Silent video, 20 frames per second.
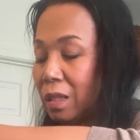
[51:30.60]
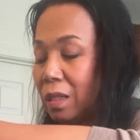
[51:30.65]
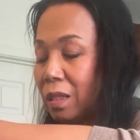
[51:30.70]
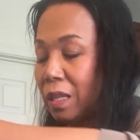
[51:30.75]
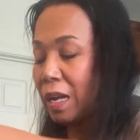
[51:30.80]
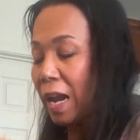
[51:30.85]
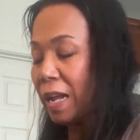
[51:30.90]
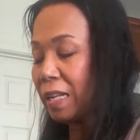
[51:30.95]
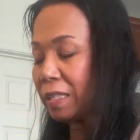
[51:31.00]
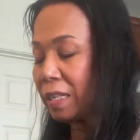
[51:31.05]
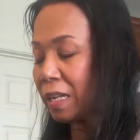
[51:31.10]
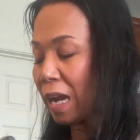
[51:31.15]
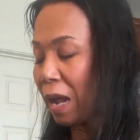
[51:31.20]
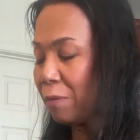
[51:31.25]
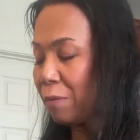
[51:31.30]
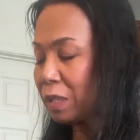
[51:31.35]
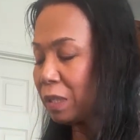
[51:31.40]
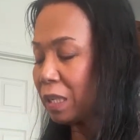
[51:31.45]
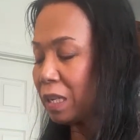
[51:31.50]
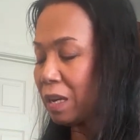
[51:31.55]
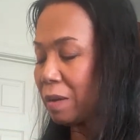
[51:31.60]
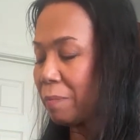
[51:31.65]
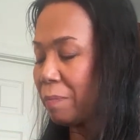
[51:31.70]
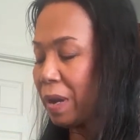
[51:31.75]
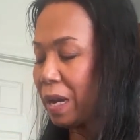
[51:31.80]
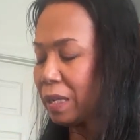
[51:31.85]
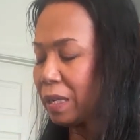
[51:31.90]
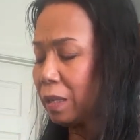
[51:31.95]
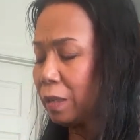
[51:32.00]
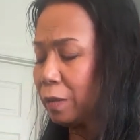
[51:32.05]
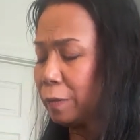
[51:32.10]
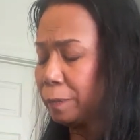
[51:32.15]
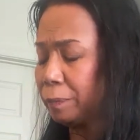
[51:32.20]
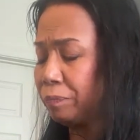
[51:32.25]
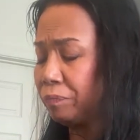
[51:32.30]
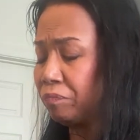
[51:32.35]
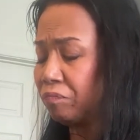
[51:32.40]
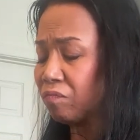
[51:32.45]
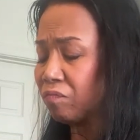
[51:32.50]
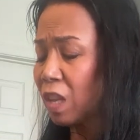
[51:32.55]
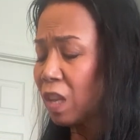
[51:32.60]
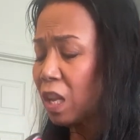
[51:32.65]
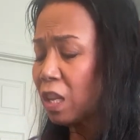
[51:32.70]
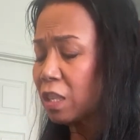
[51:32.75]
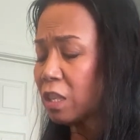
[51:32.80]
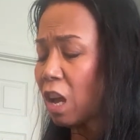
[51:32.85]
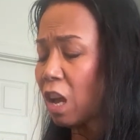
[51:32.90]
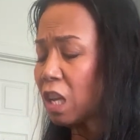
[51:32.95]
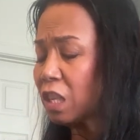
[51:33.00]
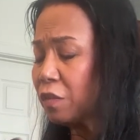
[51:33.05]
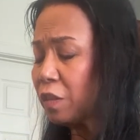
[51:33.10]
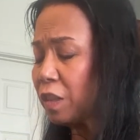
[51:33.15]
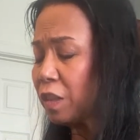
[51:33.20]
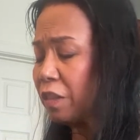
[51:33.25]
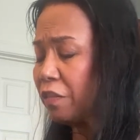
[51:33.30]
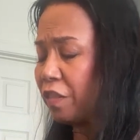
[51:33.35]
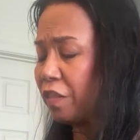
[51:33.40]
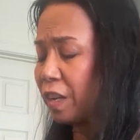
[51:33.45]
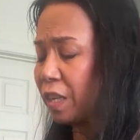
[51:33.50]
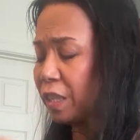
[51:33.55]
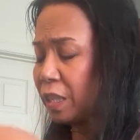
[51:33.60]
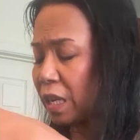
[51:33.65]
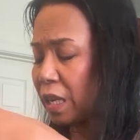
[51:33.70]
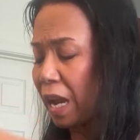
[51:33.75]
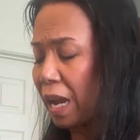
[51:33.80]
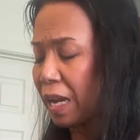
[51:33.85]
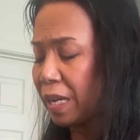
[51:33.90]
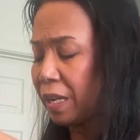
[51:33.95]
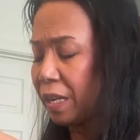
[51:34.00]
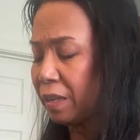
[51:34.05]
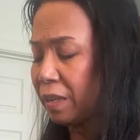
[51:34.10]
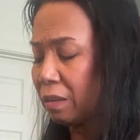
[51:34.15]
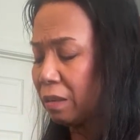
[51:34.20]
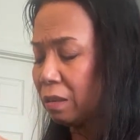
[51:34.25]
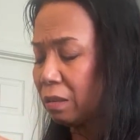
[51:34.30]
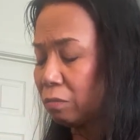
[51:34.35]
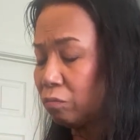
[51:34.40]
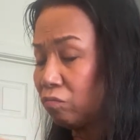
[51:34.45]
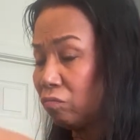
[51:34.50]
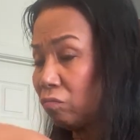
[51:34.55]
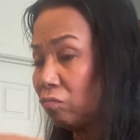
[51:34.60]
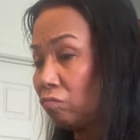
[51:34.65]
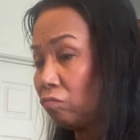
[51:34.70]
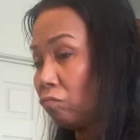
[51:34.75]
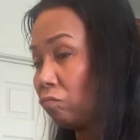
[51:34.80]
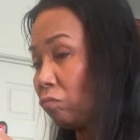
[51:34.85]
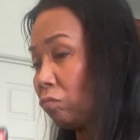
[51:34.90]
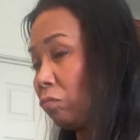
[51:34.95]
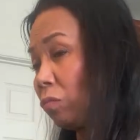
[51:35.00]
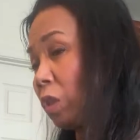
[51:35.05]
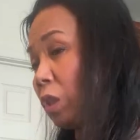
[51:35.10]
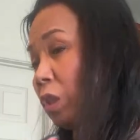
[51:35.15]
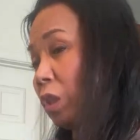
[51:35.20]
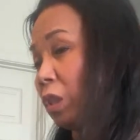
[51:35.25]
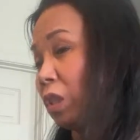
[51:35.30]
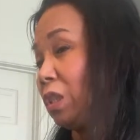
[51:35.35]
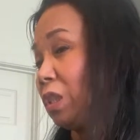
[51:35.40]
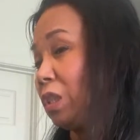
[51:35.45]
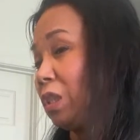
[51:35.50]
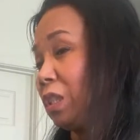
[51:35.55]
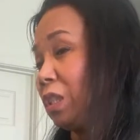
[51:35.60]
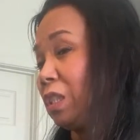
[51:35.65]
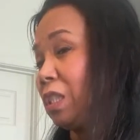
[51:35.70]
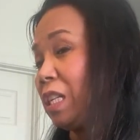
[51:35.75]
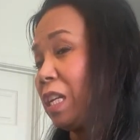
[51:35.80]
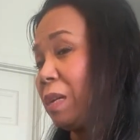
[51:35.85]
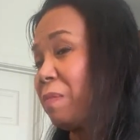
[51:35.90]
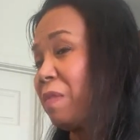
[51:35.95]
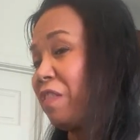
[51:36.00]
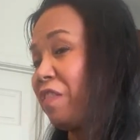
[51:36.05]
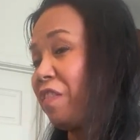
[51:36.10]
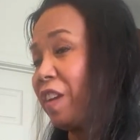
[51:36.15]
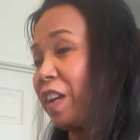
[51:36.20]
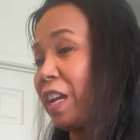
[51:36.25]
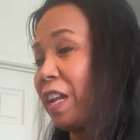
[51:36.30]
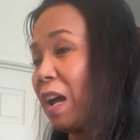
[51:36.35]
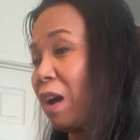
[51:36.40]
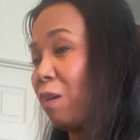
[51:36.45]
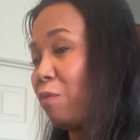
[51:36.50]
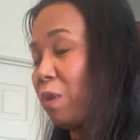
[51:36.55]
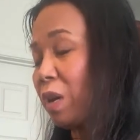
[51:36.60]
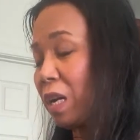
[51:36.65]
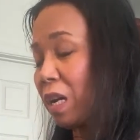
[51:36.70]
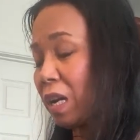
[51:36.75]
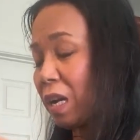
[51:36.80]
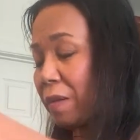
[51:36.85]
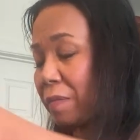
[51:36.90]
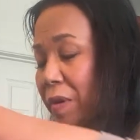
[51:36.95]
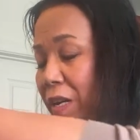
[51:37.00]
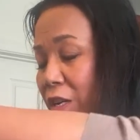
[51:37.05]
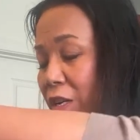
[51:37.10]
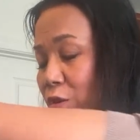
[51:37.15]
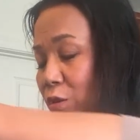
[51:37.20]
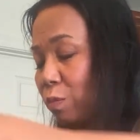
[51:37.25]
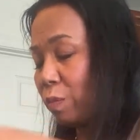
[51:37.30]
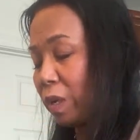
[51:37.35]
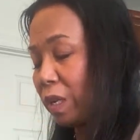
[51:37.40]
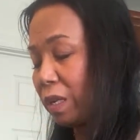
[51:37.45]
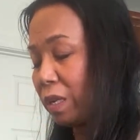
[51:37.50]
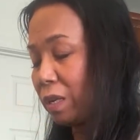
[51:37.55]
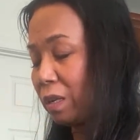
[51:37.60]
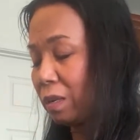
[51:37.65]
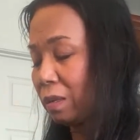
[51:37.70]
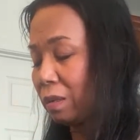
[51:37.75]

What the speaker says: Did I say I was gonna make sauce for the fish? I did, huh? Let me figure out what I'm gonna do with it.